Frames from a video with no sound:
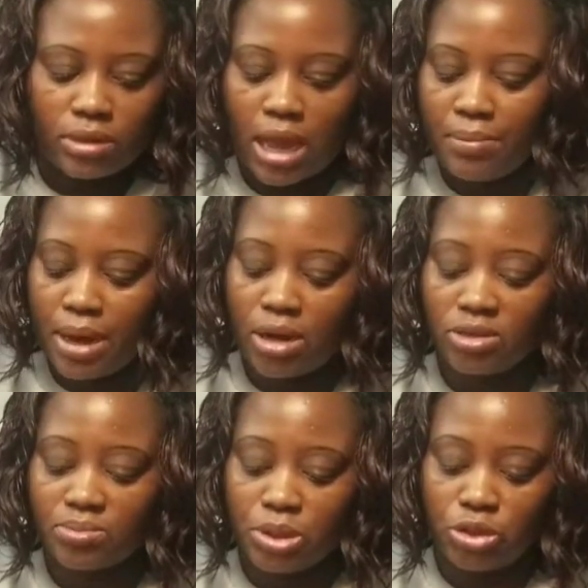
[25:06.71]
And my
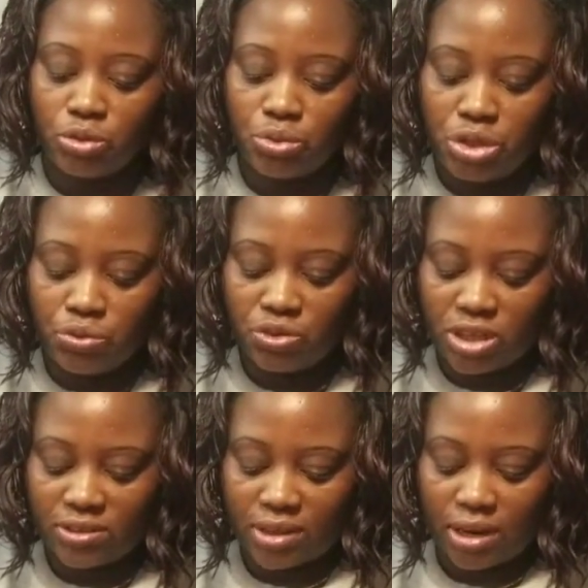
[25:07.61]
husband do use
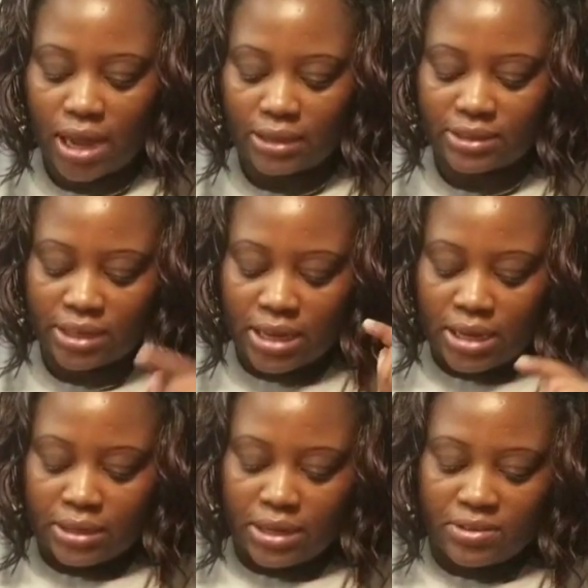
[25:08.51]
this a lot.
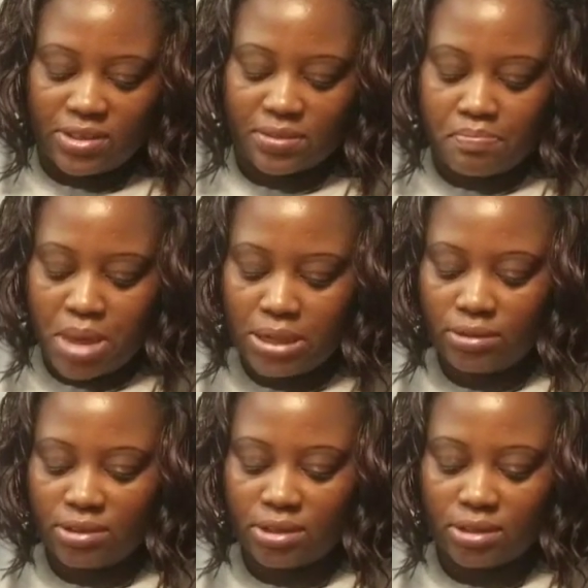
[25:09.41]
This is
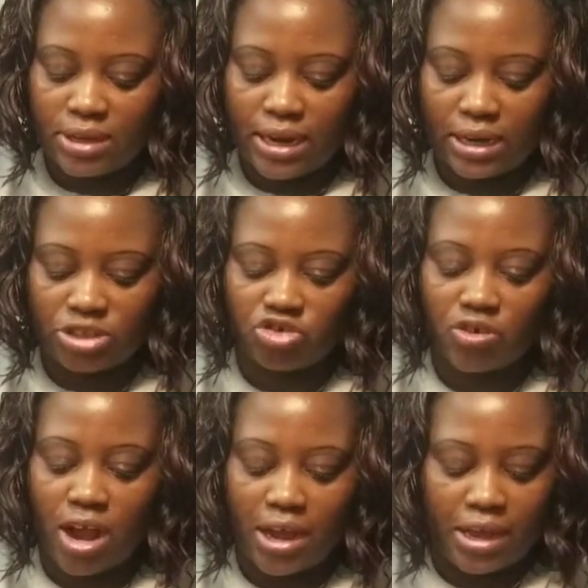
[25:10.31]
mint that I
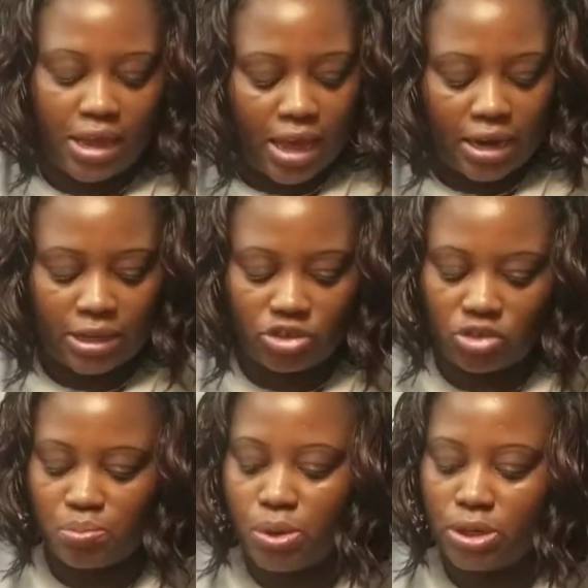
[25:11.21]
dry and I
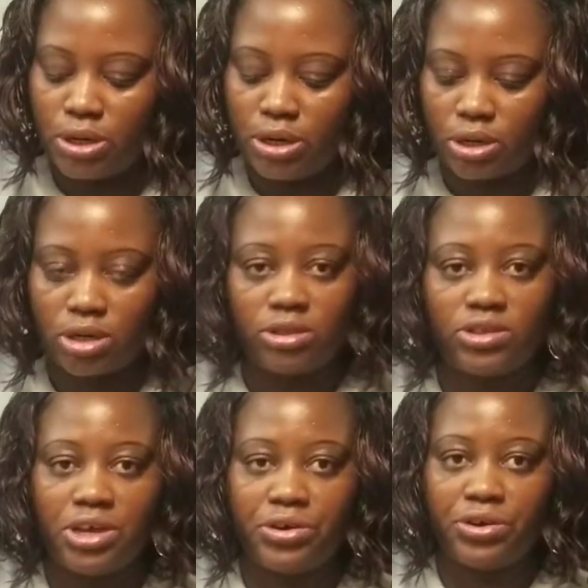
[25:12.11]
just put it in a
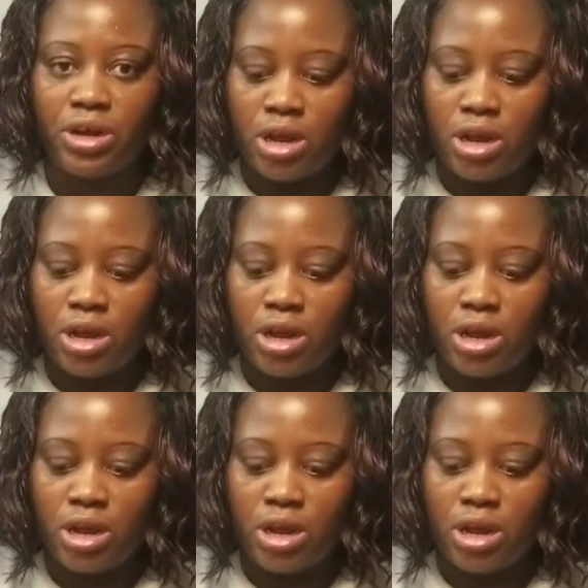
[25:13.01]
container.